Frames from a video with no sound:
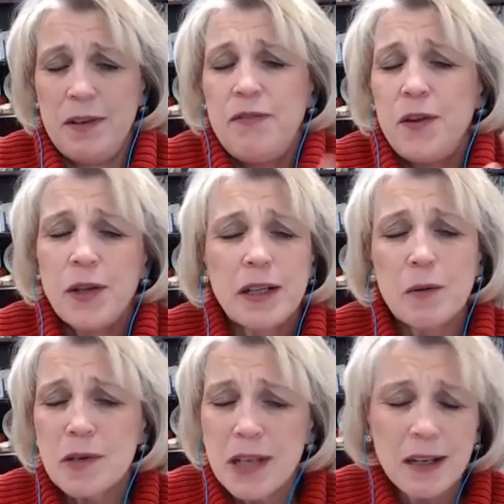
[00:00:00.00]
felt like they
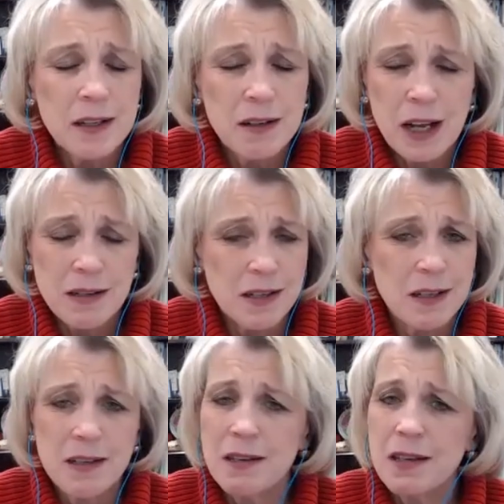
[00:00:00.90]
were second-class
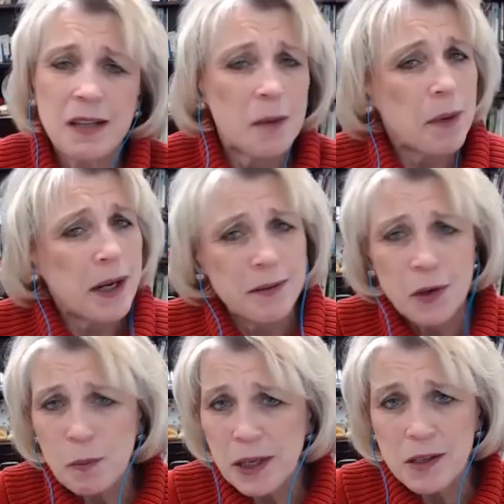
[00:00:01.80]
citizens, and they by
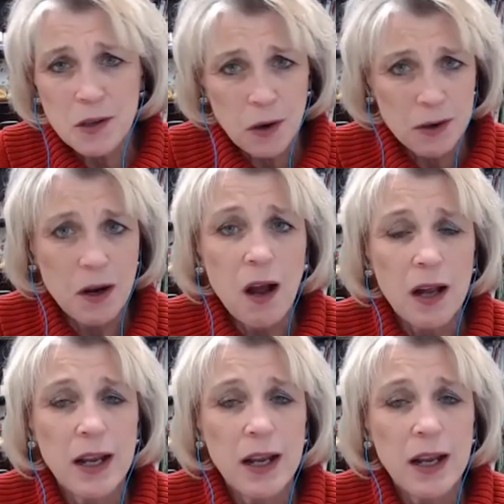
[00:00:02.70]
no means are not.